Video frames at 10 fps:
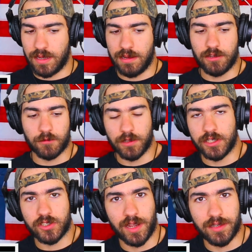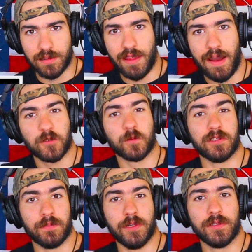And he's really changing lives with
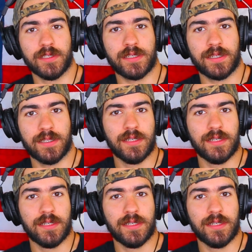his music.